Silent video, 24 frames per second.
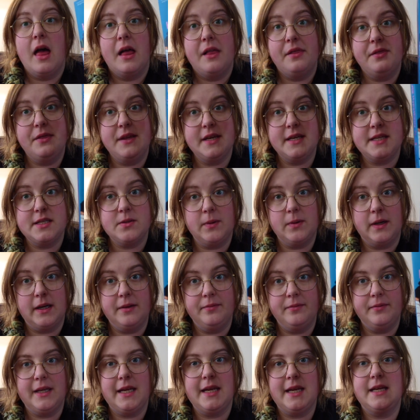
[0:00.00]
this
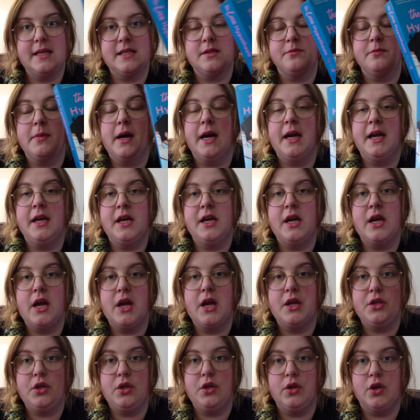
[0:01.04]
one is my
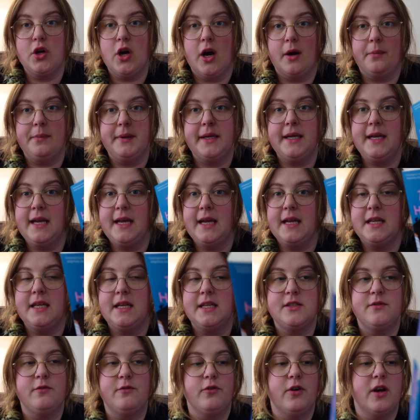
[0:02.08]
new copy. It
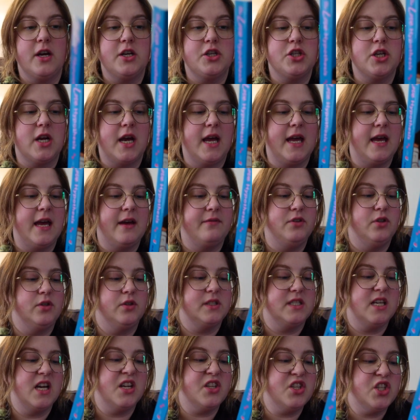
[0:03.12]
is fresh. I have
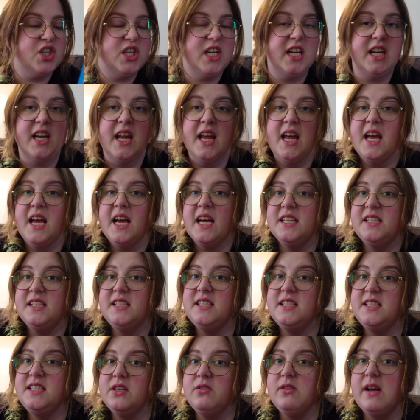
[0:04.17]
not touched it. It
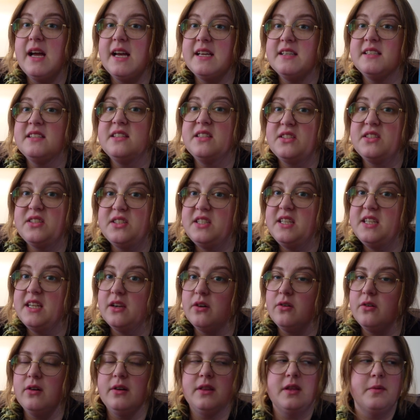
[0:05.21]
still has the
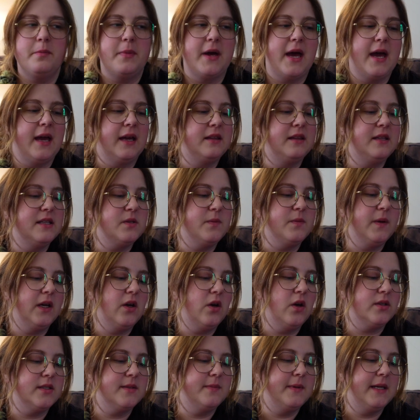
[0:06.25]
sticker on the back. This one
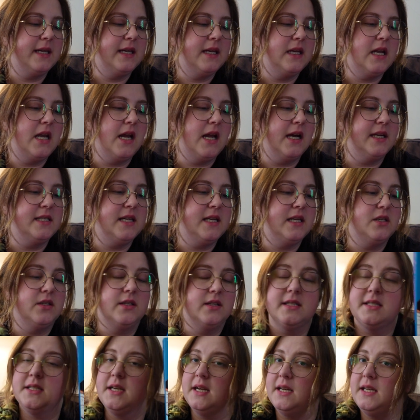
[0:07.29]
cost me
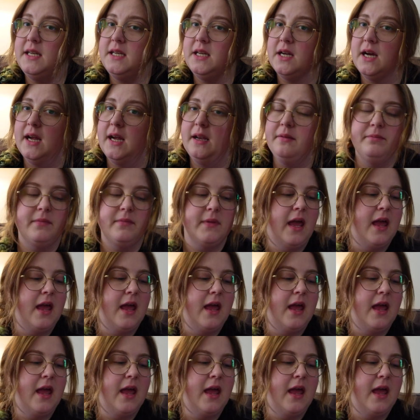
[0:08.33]
$19.99.